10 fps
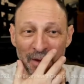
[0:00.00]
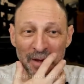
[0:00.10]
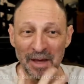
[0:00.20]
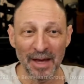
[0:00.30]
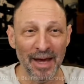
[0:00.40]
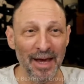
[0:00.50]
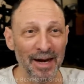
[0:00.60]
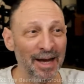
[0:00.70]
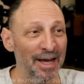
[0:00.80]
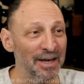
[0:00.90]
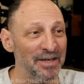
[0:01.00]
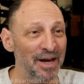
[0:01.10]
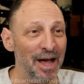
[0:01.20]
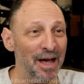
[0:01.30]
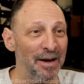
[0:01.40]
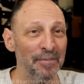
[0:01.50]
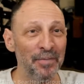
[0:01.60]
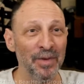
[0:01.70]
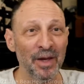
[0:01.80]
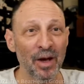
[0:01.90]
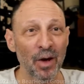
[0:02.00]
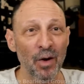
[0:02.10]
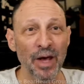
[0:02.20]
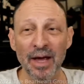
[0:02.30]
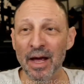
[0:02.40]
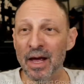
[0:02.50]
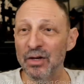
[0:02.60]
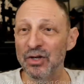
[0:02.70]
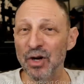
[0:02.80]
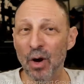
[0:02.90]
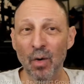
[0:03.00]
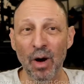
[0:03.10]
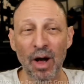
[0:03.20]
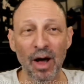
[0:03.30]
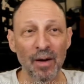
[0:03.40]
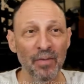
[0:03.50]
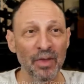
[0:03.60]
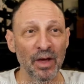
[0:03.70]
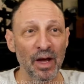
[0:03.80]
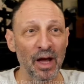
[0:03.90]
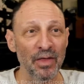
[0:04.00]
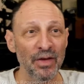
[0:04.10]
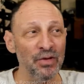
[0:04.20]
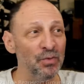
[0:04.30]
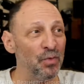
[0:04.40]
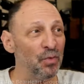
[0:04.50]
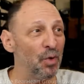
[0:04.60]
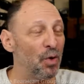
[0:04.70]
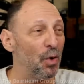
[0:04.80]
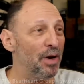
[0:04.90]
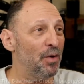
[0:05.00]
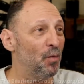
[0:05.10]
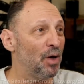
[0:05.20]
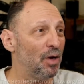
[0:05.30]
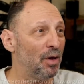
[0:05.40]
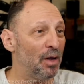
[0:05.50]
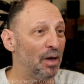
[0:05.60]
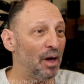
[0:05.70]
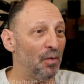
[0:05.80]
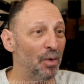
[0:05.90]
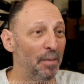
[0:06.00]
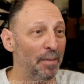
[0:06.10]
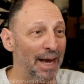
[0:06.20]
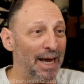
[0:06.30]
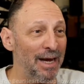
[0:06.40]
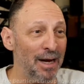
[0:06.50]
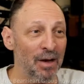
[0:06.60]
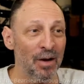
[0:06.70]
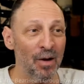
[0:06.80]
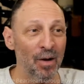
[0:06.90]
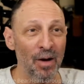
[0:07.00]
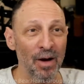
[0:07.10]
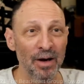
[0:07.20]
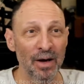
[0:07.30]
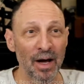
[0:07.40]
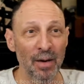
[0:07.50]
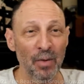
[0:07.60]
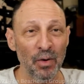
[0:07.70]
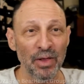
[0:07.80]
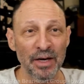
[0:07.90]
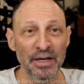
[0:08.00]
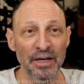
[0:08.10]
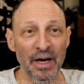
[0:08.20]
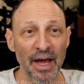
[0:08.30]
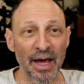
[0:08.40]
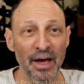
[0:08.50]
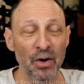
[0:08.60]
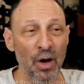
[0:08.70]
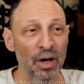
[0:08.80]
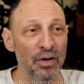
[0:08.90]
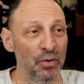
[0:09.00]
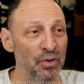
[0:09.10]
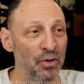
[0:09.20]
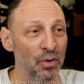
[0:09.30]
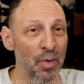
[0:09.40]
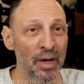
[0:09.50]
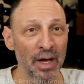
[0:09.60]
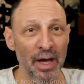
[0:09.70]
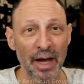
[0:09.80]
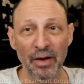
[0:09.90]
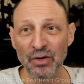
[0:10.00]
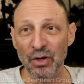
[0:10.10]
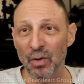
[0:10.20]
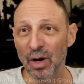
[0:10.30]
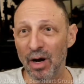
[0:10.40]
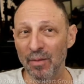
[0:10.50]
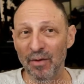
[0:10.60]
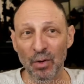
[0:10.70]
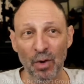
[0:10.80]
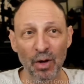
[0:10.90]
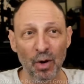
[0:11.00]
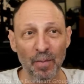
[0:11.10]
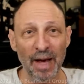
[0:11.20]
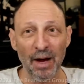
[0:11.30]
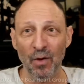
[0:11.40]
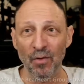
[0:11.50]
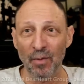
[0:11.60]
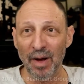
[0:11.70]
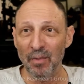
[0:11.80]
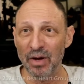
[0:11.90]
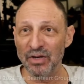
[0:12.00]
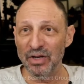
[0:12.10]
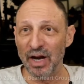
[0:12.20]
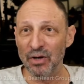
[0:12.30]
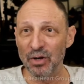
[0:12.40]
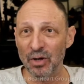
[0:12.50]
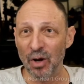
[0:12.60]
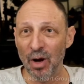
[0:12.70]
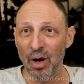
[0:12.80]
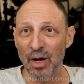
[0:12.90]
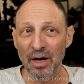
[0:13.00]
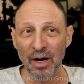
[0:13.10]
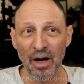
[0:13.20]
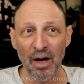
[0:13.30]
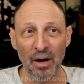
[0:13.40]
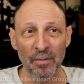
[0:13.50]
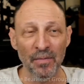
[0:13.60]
And I guess not. Okay, so this recording will remain on both LinkedIn and on YouTube. And so if you want to go back over my presentation on